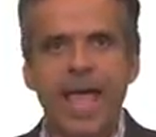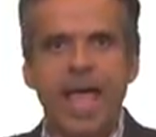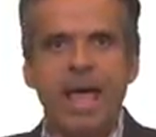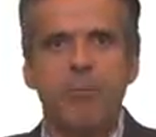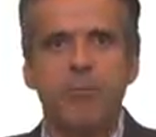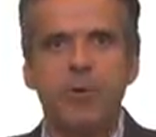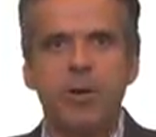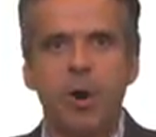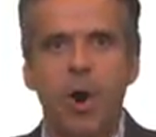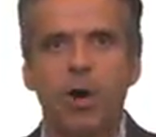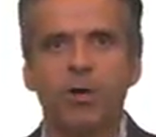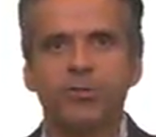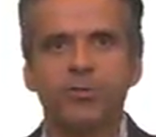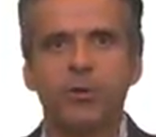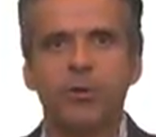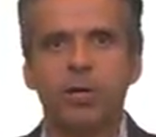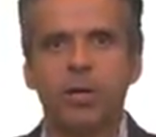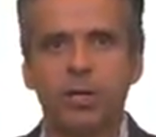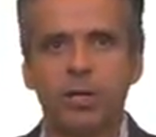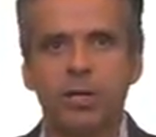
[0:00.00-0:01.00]
We
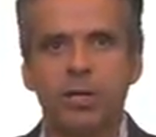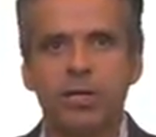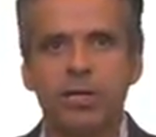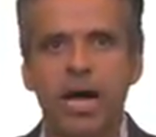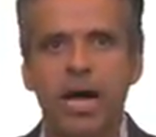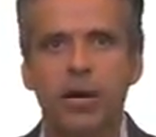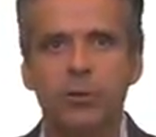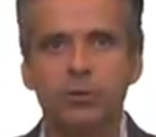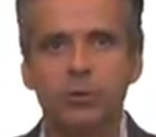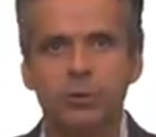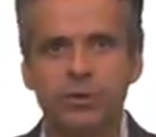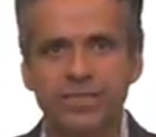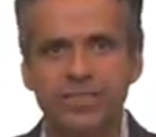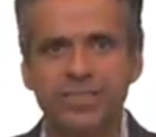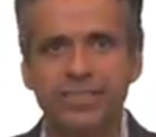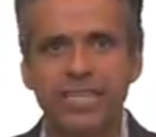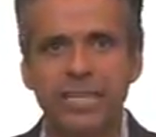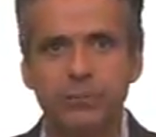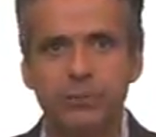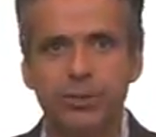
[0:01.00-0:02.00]
also learned how to
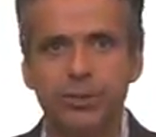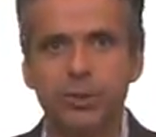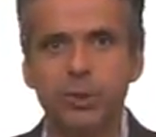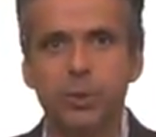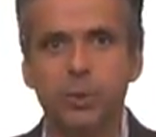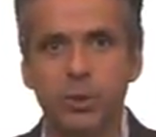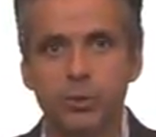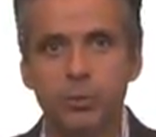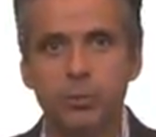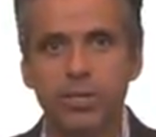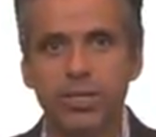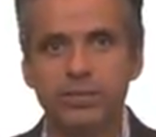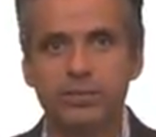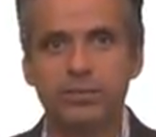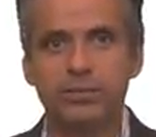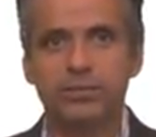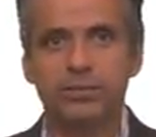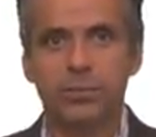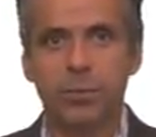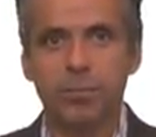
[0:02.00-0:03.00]
distinguish good
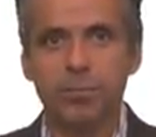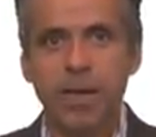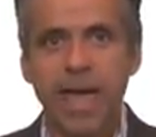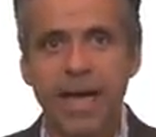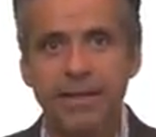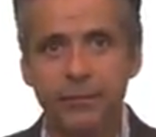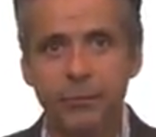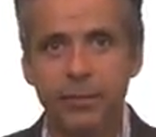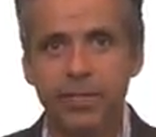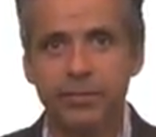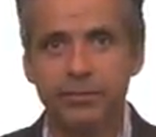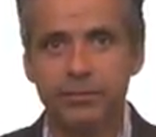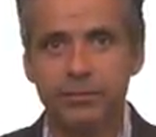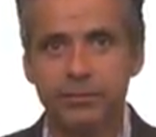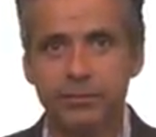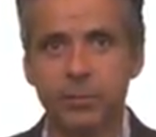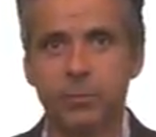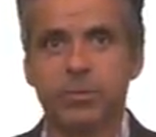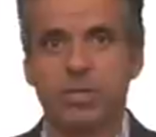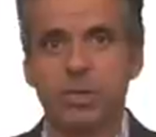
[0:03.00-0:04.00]
reasons from bad reasons,
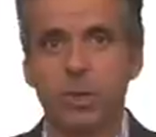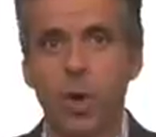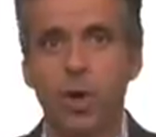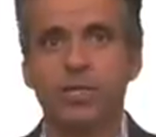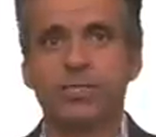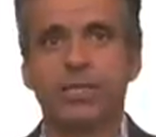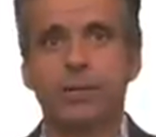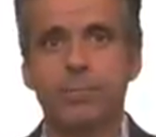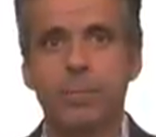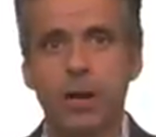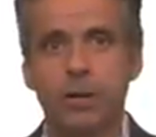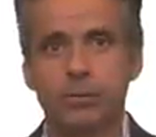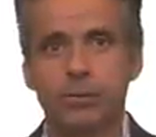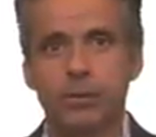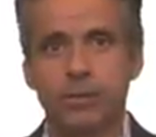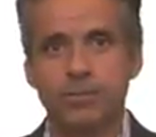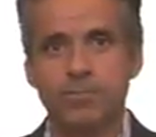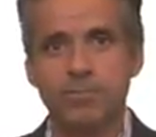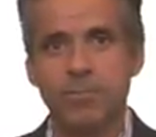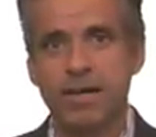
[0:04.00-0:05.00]
so we talked about
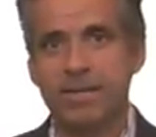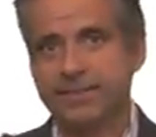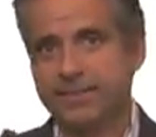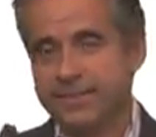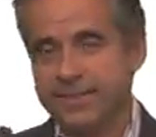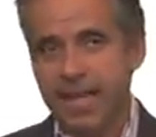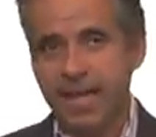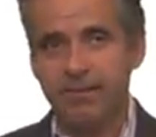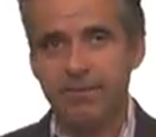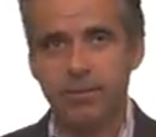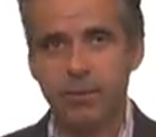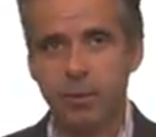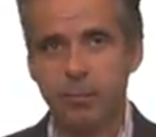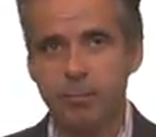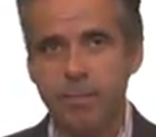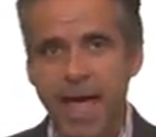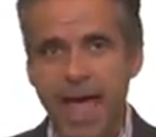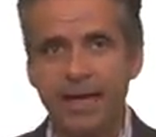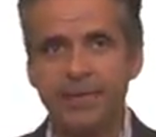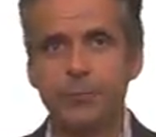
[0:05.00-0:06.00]
several
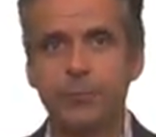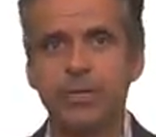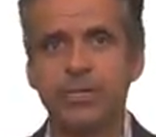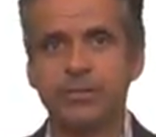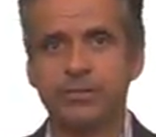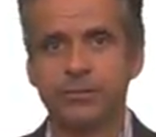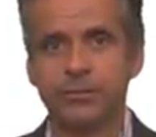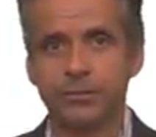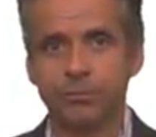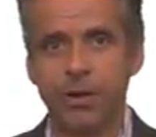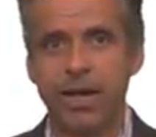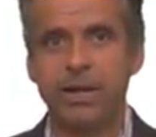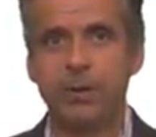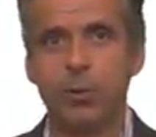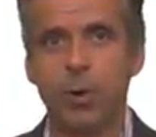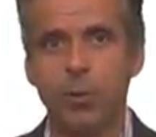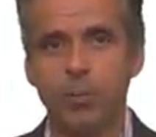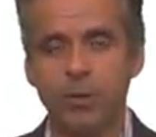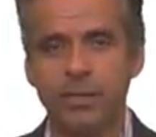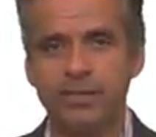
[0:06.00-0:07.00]
bad reasons why
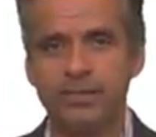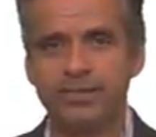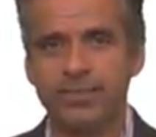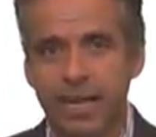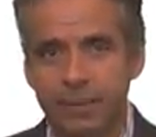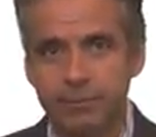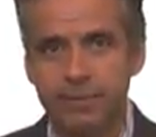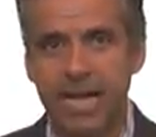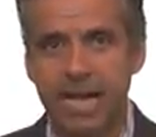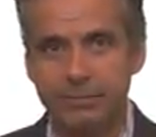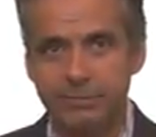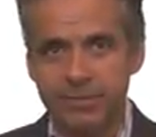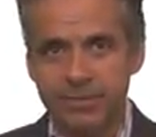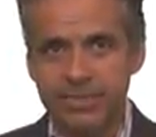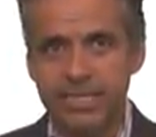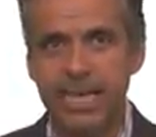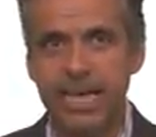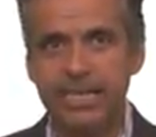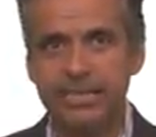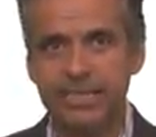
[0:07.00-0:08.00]
companies sometimes
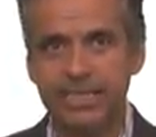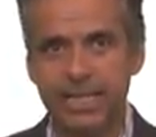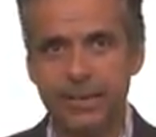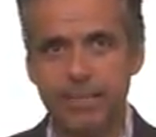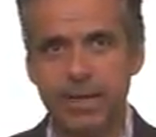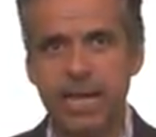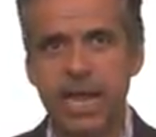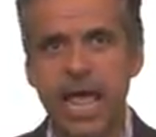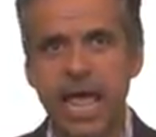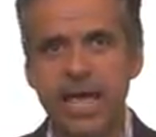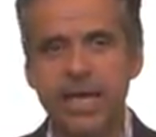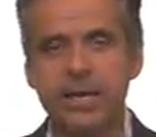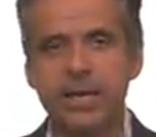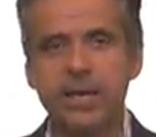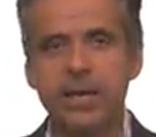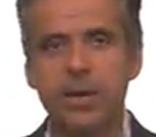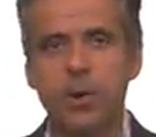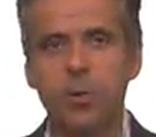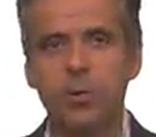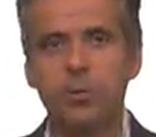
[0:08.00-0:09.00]
engage in M&A.
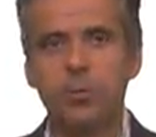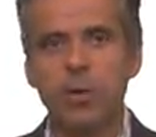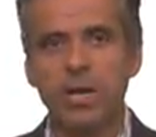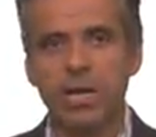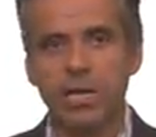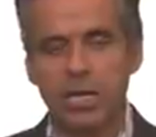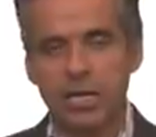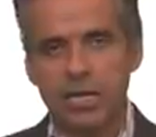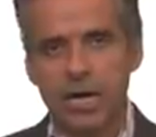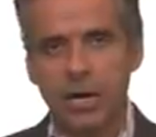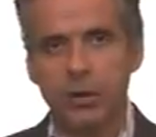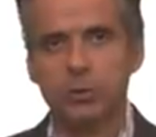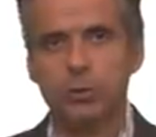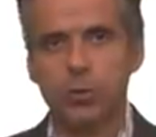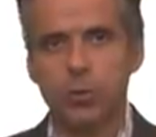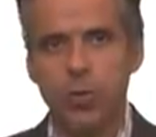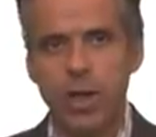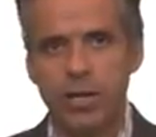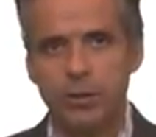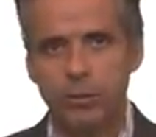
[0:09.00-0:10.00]
We learned how
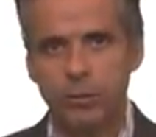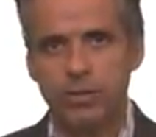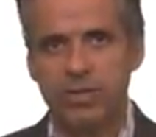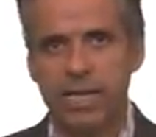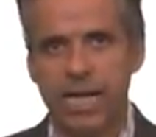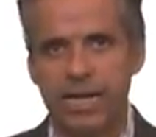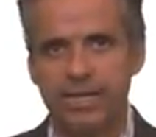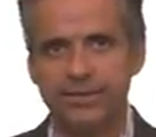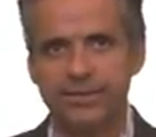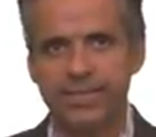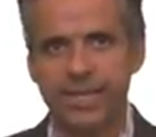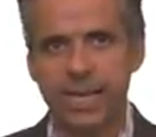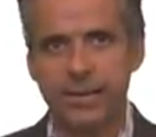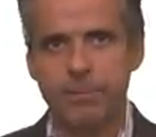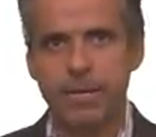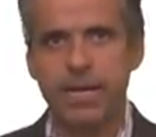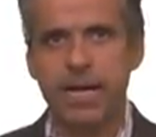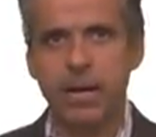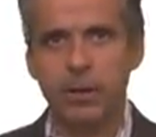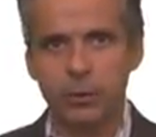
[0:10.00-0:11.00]
to recognize
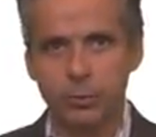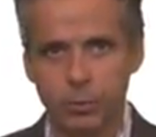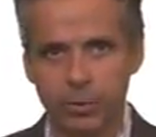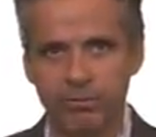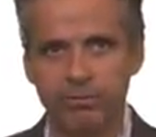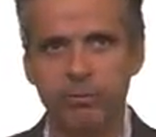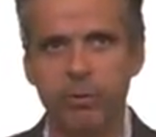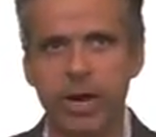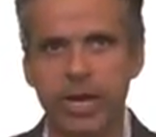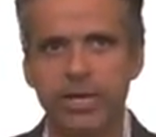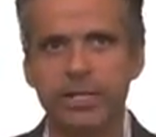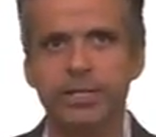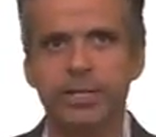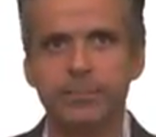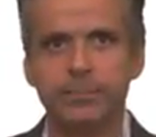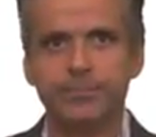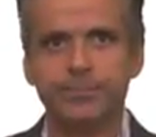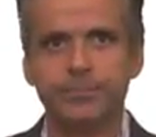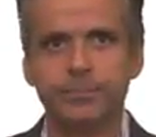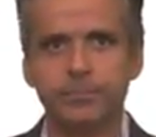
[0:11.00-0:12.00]
them and how to avoid
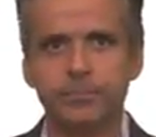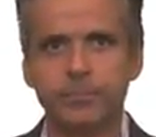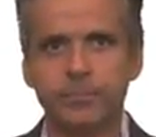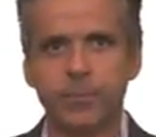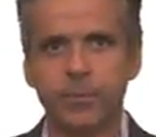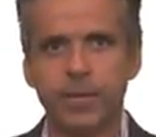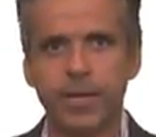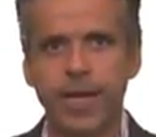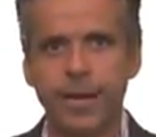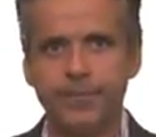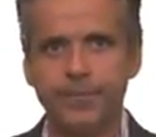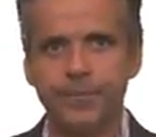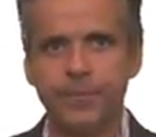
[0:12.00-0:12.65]
them. Okay?